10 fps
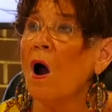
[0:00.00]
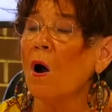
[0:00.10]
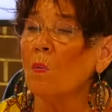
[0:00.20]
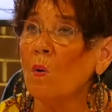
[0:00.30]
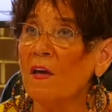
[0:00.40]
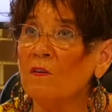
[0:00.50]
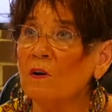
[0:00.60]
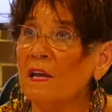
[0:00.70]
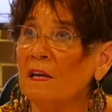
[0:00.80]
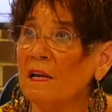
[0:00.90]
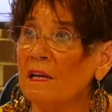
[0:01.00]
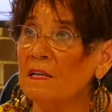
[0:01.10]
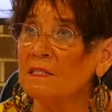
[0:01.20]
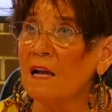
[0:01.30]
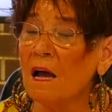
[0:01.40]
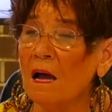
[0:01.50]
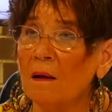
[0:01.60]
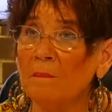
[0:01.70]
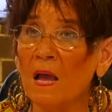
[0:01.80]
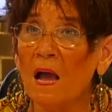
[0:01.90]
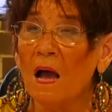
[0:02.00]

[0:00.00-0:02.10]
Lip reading: or whether it is in